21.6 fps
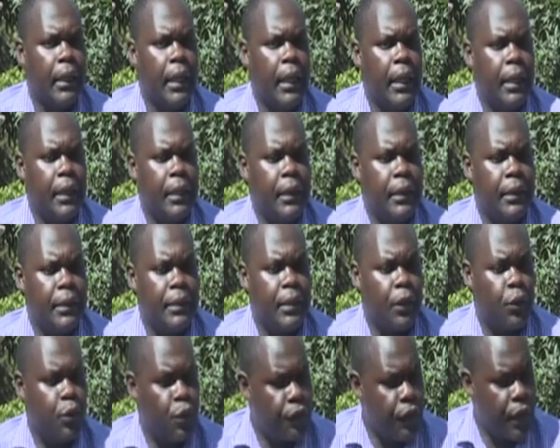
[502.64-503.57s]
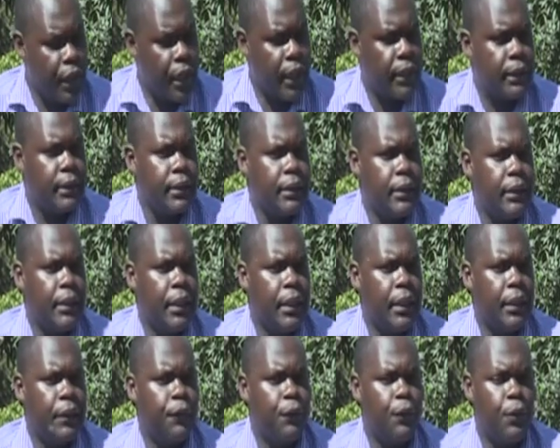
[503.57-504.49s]
and it's a good variety
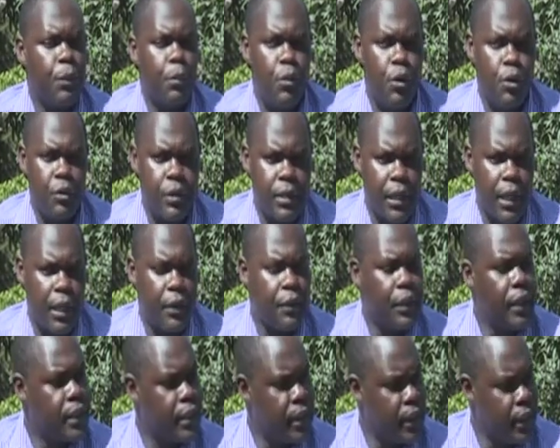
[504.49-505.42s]
for most areas